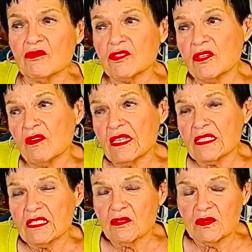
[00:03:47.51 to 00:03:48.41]
So like I
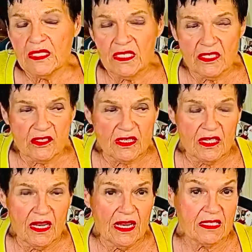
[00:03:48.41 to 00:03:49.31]
said, we teach the
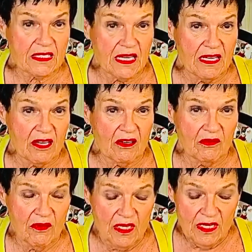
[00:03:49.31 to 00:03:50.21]
clients and our
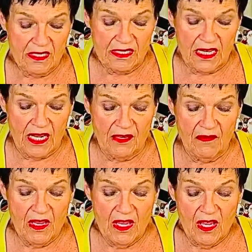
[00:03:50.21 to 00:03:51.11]
staff
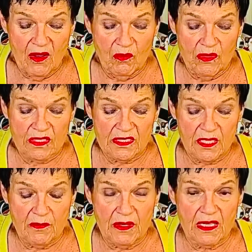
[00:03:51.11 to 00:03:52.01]
when
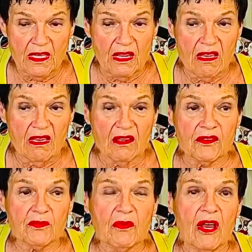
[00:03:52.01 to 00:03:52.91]
something
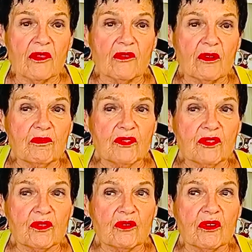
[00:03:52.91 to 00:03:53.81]
is bothering them
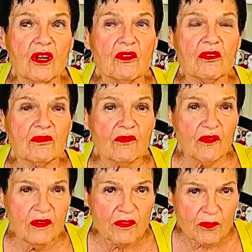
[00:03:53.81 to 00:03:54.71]
to go
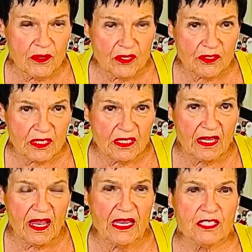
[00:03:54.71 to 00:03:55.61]
confront the person, to
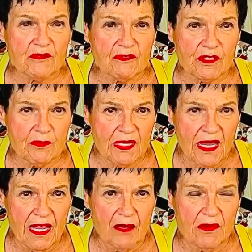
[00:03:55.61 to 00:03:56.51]
ask for some
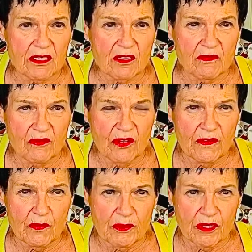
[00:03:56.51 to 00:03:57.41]
time and confront
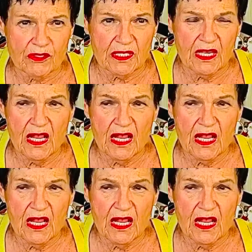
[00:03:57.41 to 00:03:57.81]
the person.